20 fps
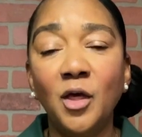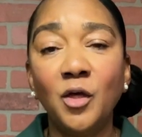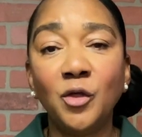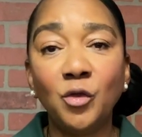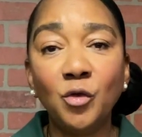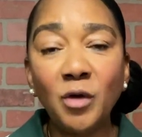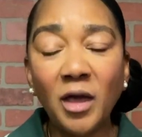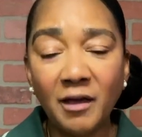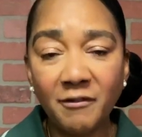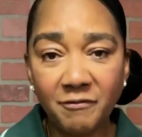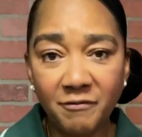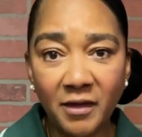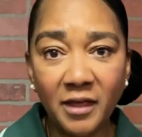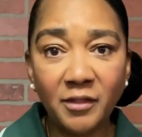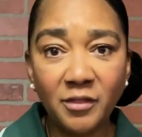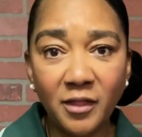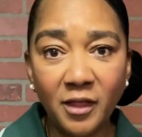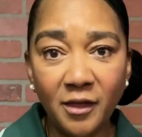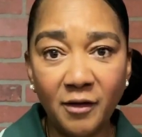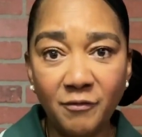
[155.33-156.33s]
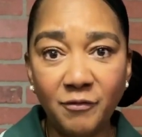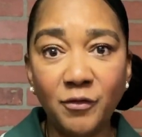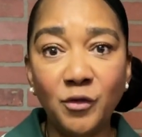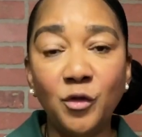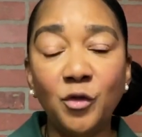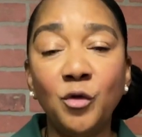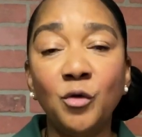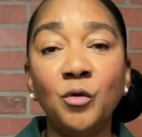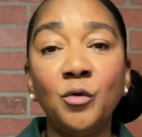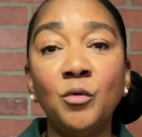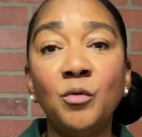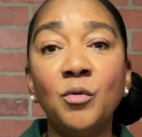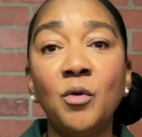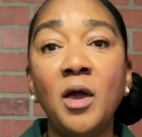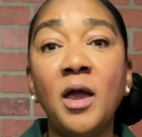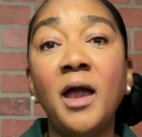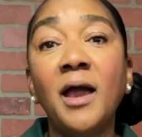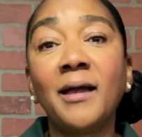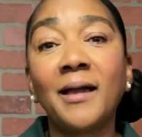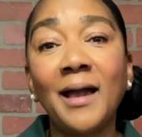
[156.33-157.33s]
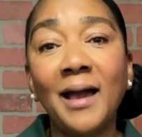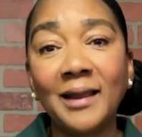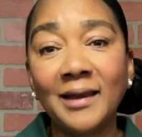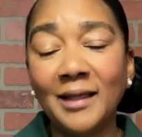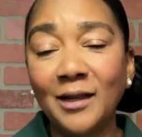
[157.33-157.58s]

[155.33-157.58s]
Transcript: You have faith if you got